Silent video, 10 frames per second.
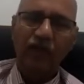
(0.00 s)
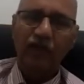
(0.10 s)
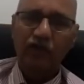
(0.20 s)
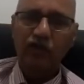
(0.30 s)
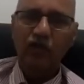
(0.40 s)

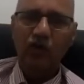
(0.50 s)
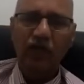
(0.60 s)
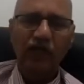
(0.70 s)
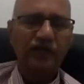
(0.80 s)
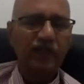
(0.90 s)
is known
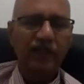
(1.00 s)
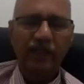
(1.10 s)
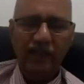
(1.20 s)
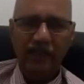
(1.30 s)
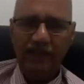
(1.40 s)
as
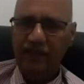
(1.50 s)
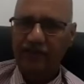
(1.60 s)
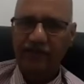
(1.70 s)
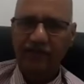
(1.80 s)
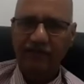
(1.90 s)

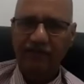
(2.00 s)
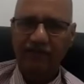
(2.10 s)
intelligence.